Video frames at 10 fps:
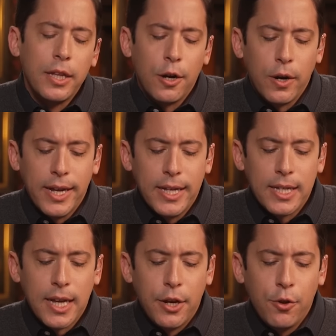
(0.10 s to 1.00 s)
There
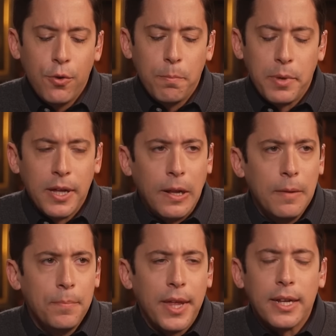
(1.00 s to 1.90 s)
is a new
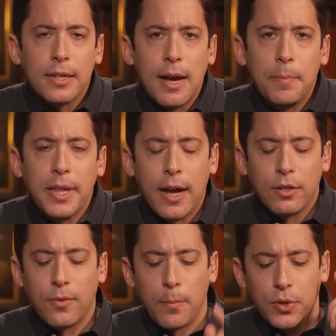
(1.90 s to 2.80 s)
bill that is up in the
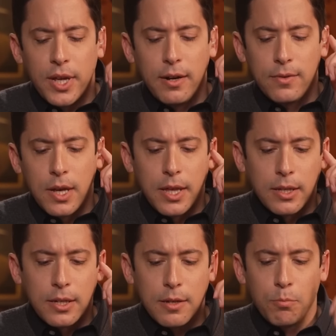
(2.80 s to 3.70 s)
House of Representatives. I
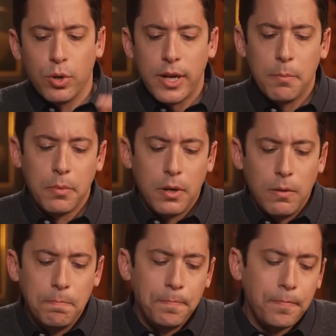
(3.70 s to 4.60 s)
think this is a brilliant
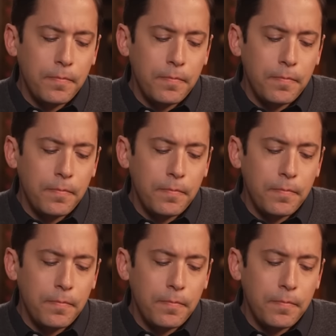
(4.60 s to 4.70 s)
bill,